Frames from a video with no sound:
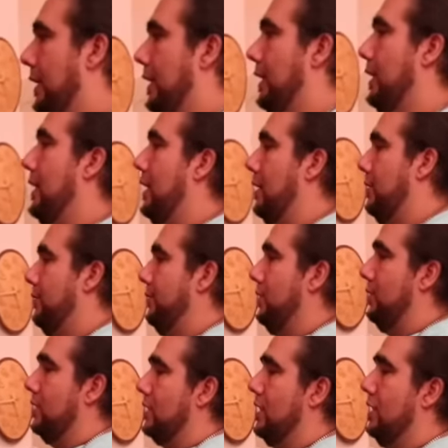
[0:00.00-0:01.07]
And again,
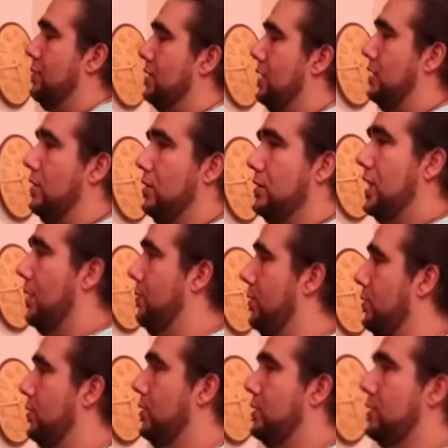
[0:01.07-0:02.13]
you see him sitting on top of
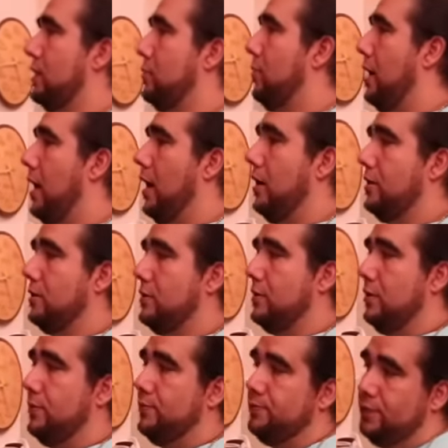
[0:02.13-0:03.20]
Lewis's box.
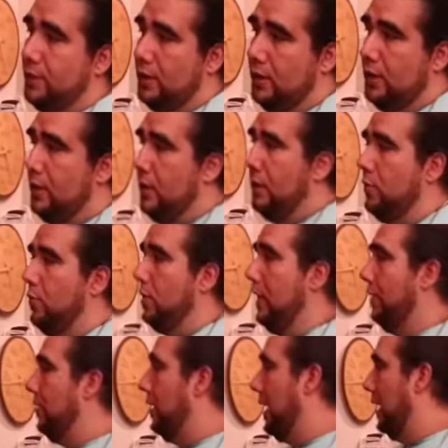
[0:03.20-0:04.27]
So we'll
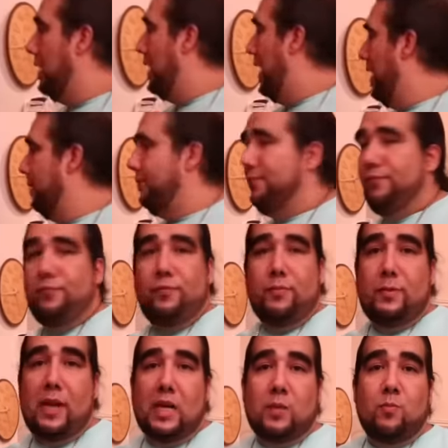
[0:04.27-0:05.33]
leave it like that.
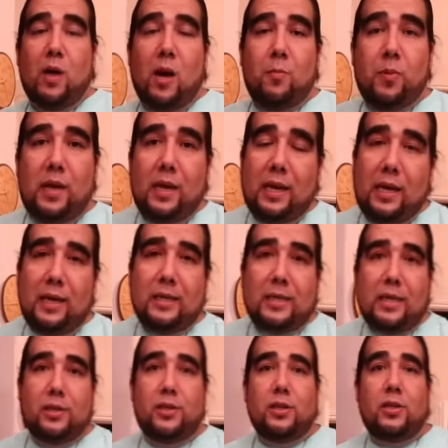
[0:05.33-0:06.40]
That's my P E
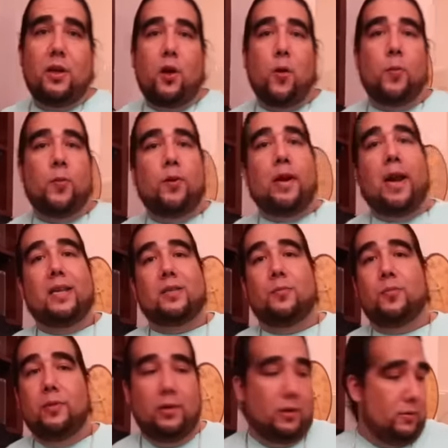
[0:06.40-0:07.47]
edition. I hope you guys
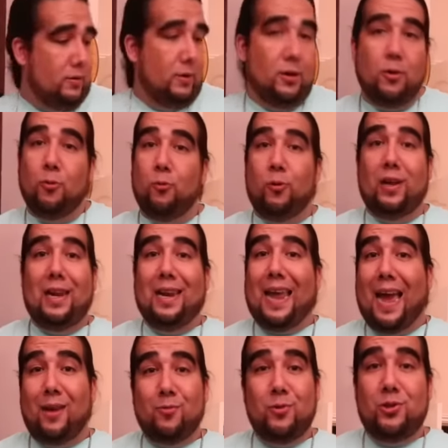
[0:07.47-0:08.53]
have, you know, really
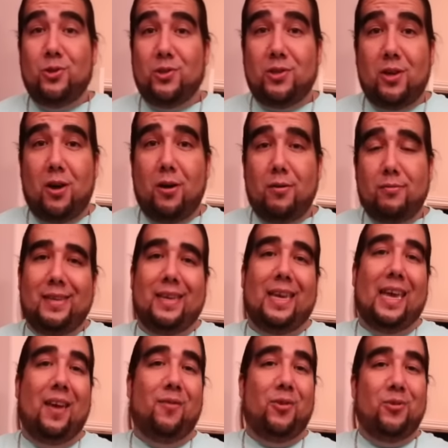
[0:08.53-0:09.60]
liked what you saw.
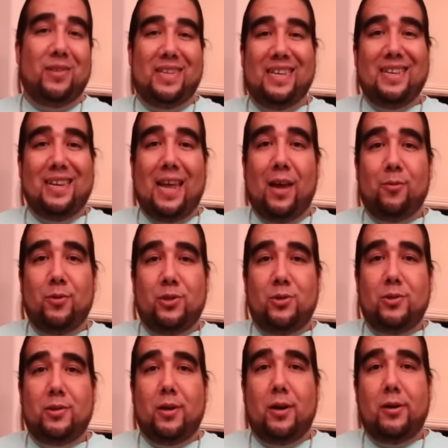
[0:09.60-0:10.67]
If you didn't like what you
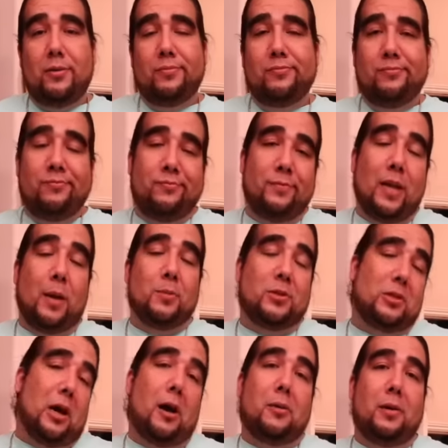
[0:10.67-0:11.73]
saw, I'm
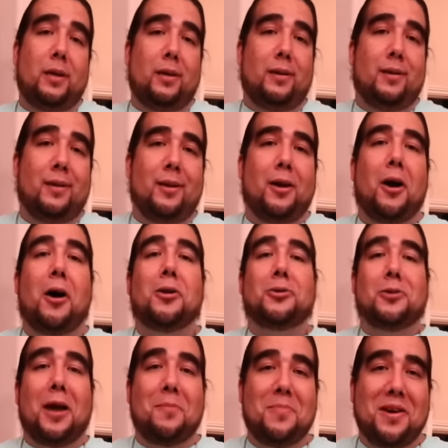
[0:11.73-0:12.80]
sorry. I'll
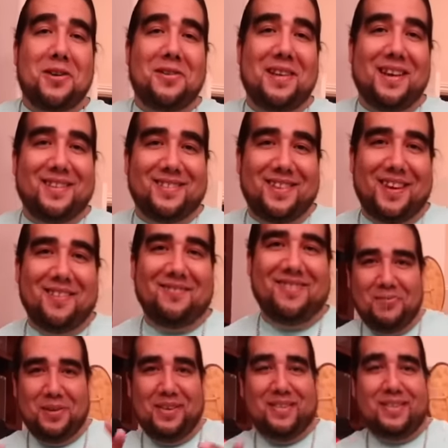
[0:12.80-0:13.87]
try better next time.
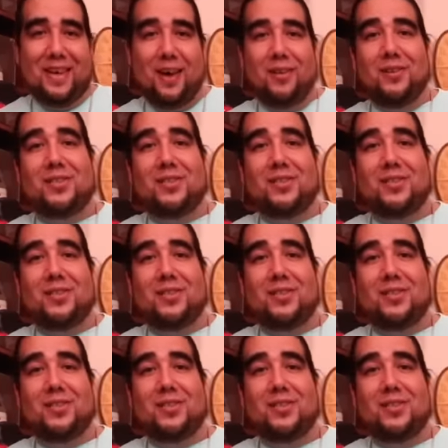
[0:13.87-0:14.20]
Peace out.